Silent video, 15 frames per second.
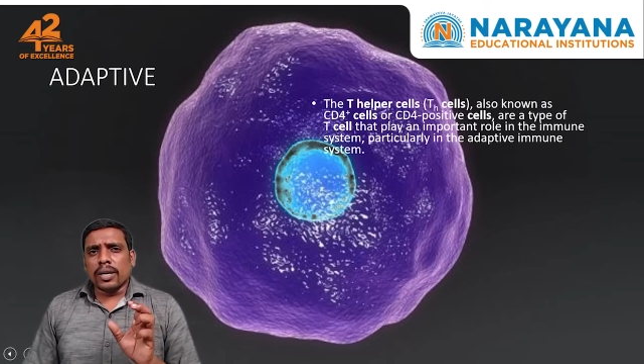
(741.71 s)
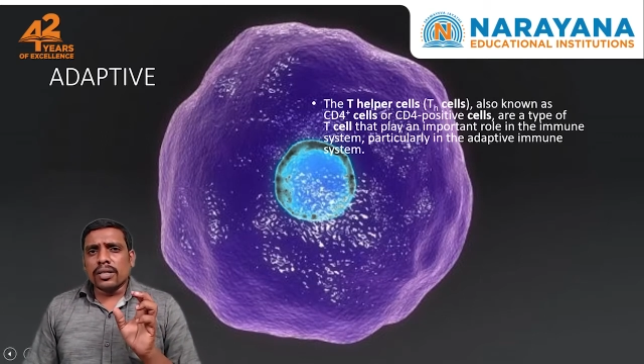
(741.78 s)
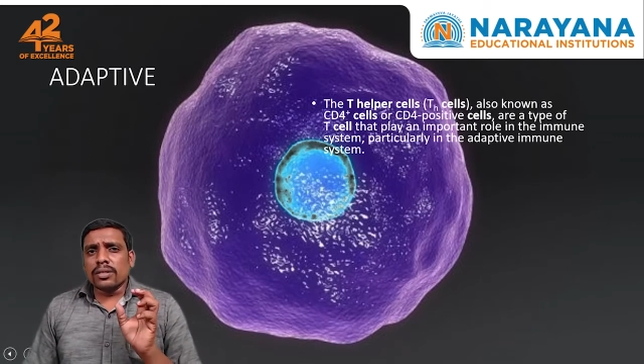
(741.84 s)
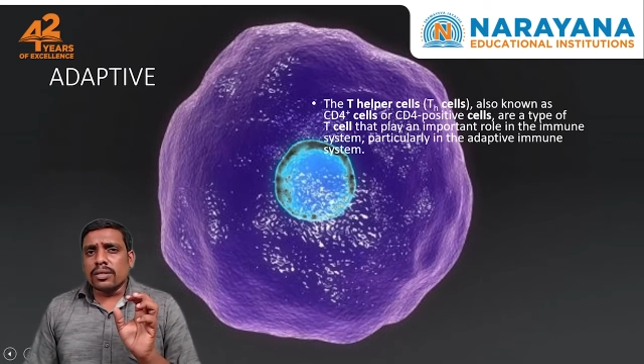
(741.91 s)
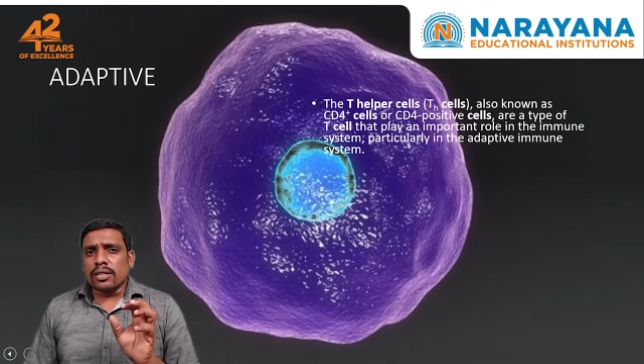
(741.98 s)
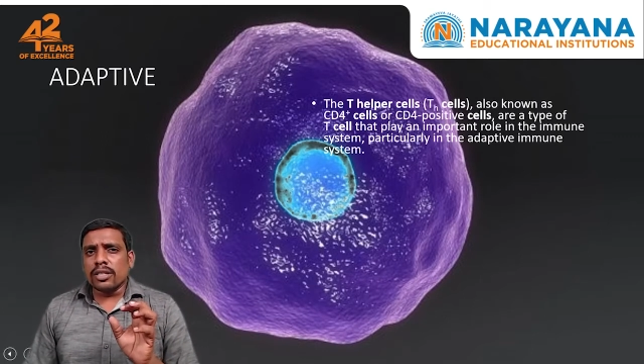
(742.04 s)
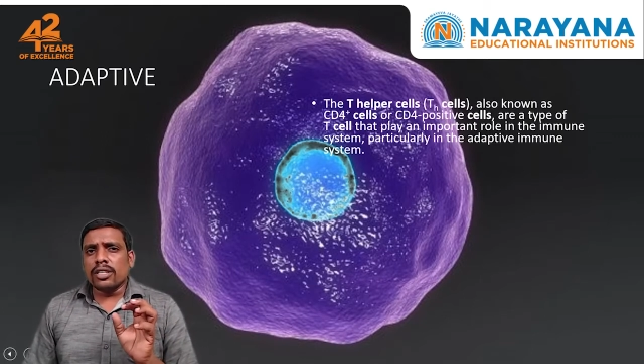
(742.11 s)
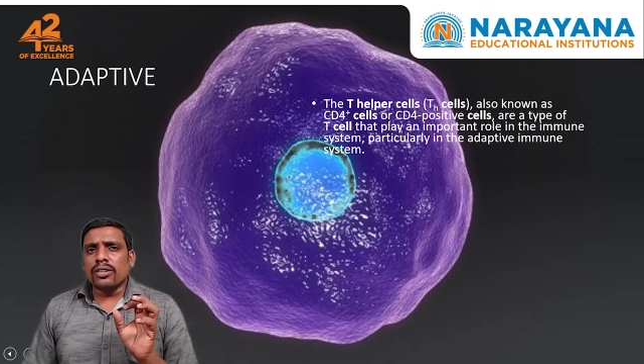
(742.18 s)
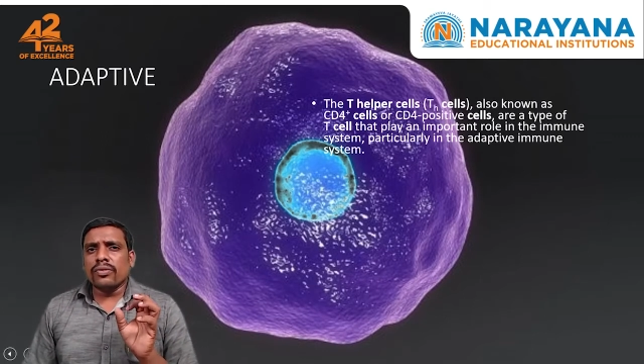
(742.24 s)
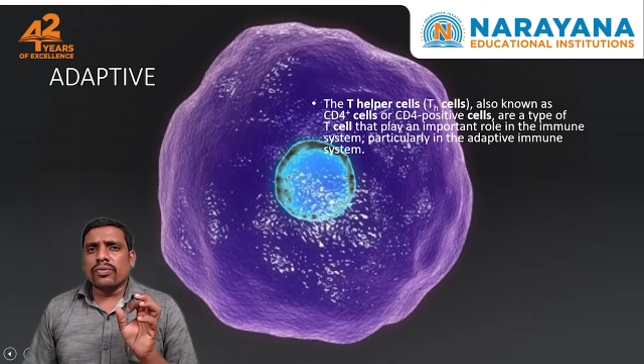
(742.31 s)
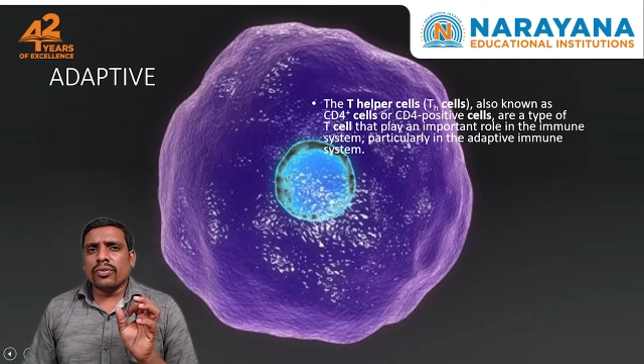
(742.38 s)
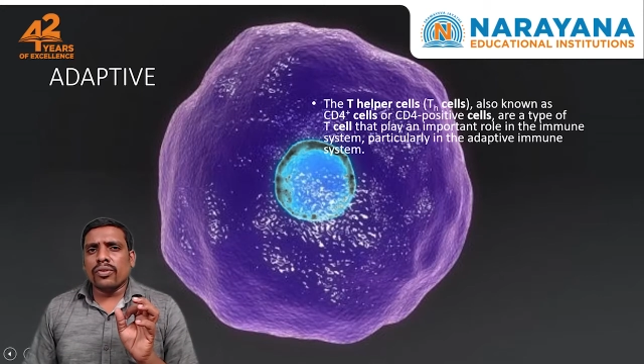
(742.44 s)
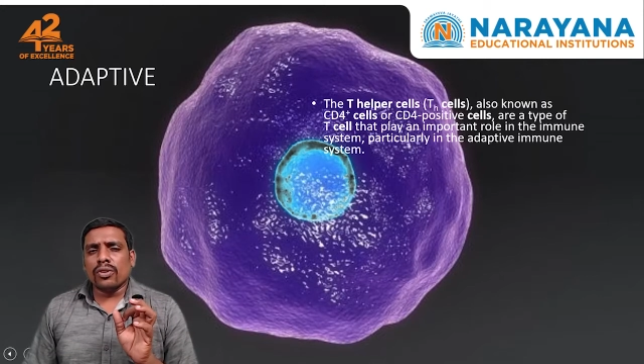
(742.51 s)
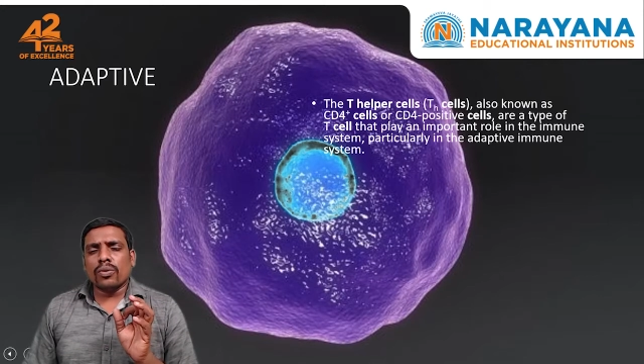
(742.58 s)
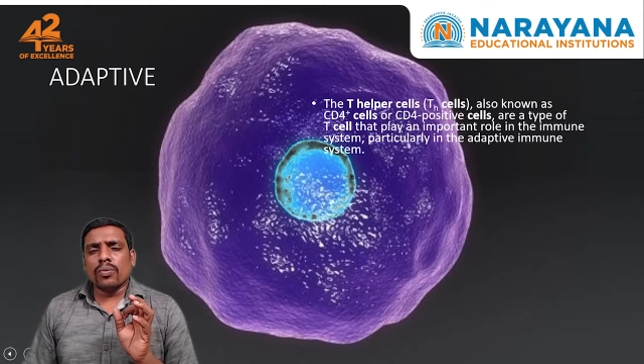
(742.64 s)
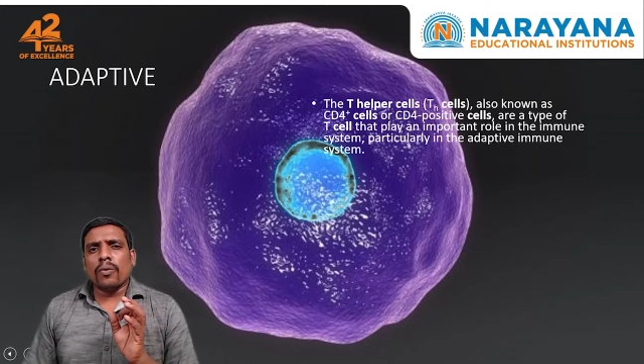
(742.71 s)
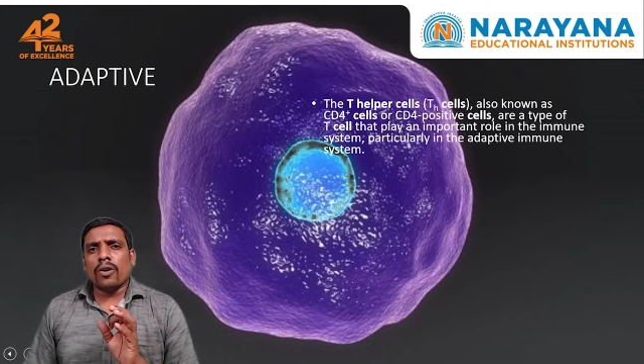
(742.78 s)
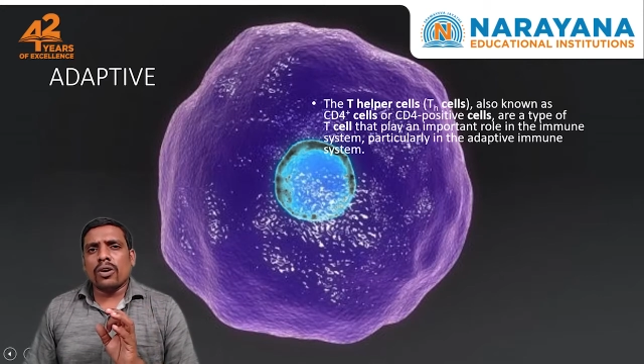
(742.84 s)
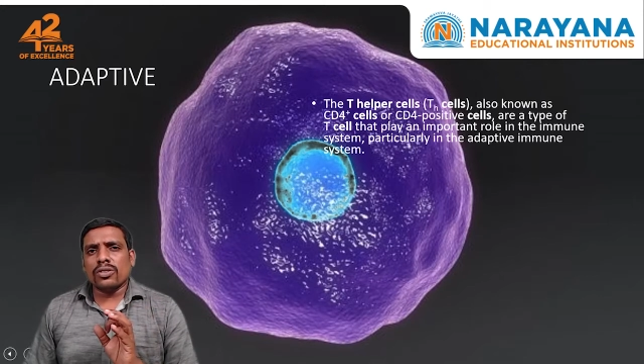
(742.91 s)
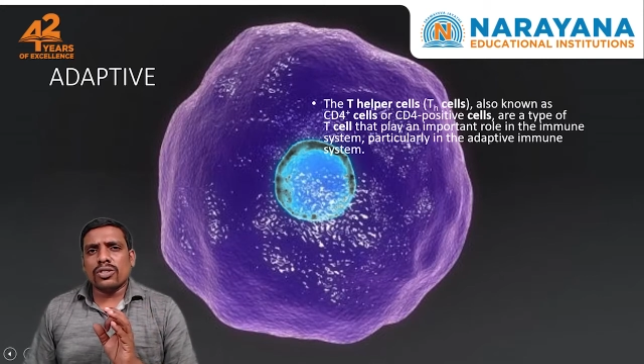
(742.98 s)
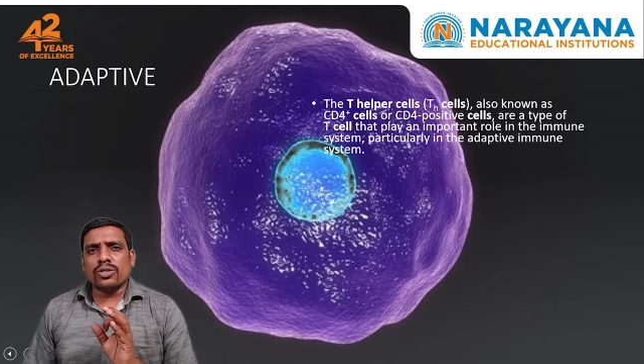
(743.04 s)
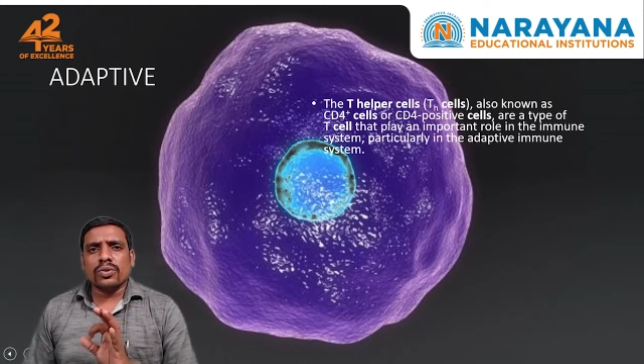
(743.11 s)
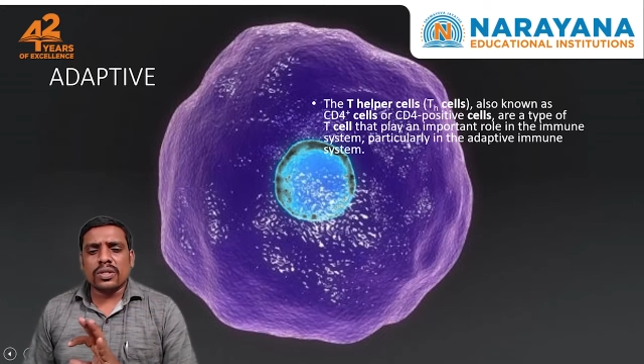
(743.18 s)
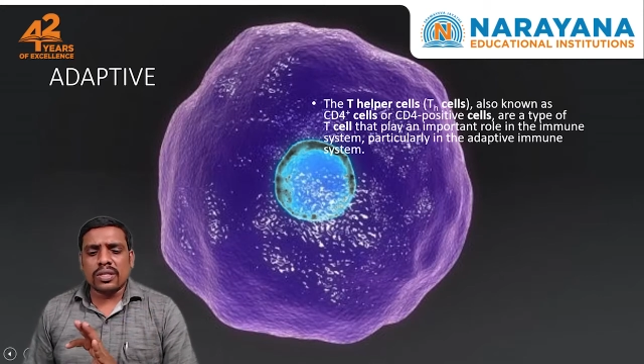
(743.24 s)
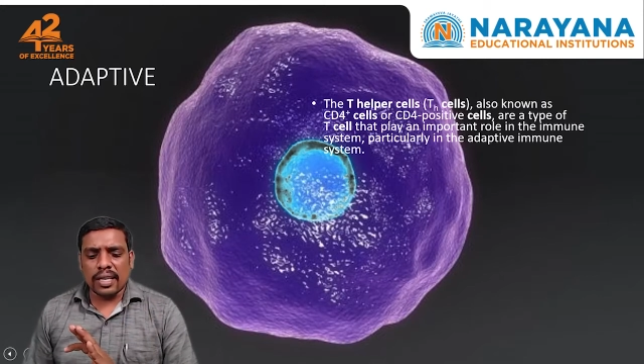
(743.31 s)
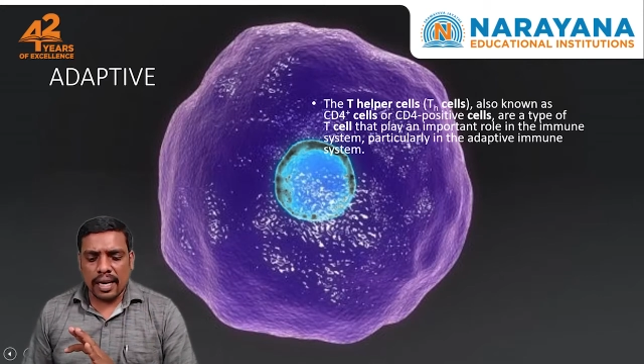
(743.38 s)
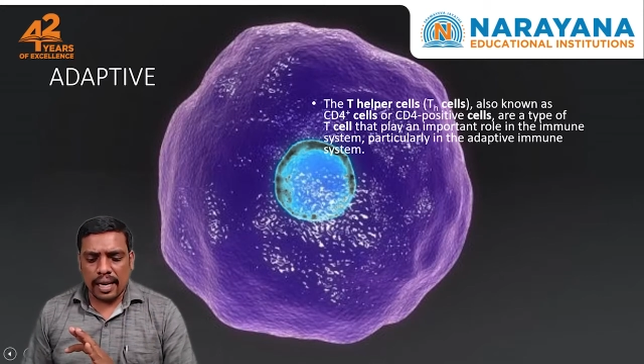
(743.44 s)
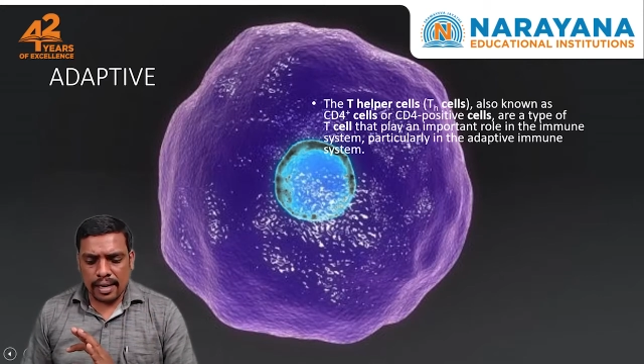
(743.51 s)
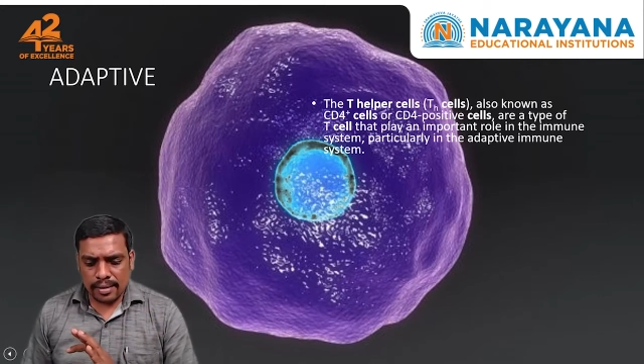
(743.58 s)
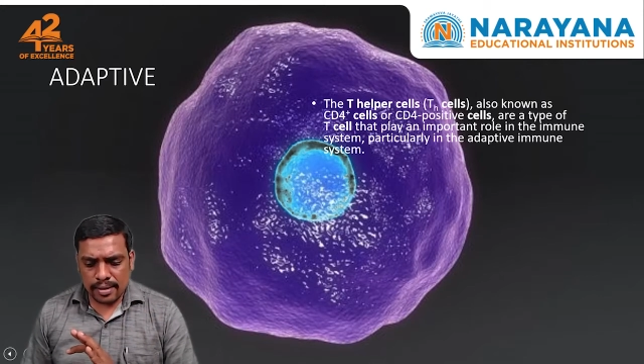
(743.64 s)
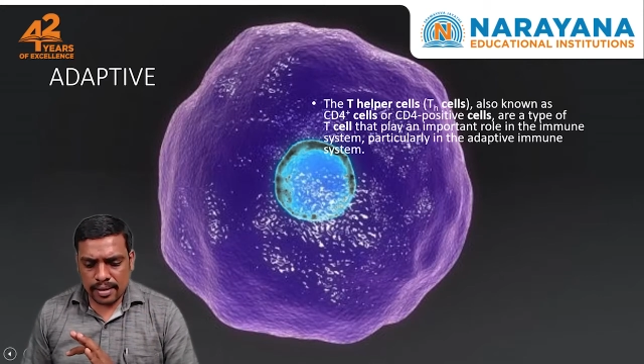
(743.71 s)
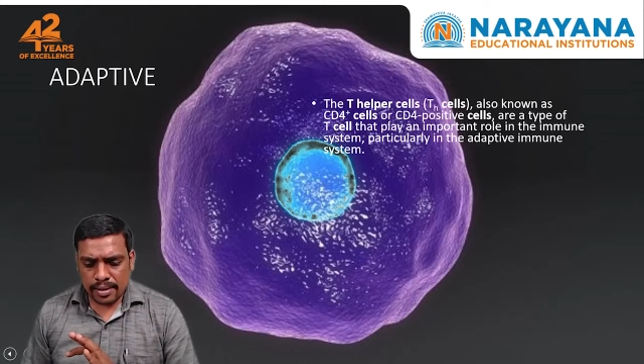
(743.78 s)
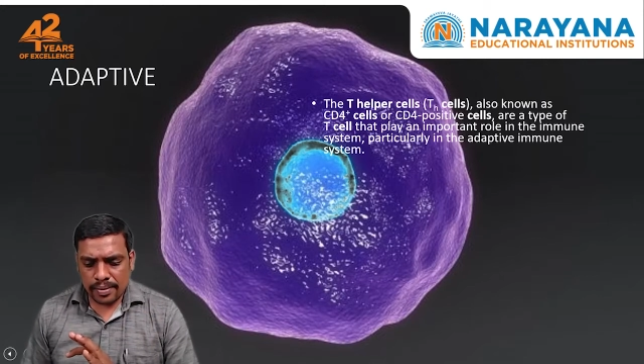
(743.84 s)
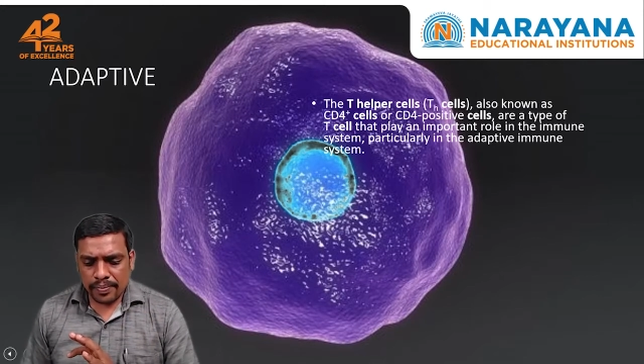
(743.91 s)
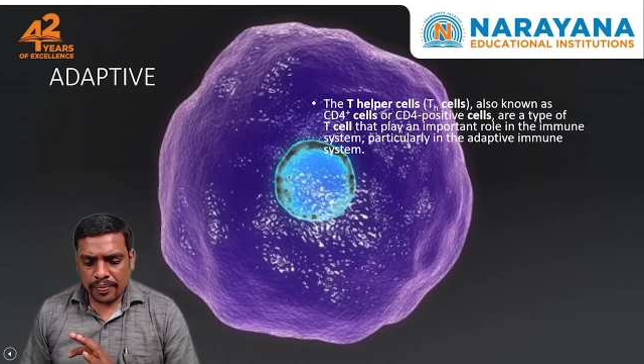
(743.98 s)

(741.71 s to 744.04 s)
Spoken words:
CD4 positive cells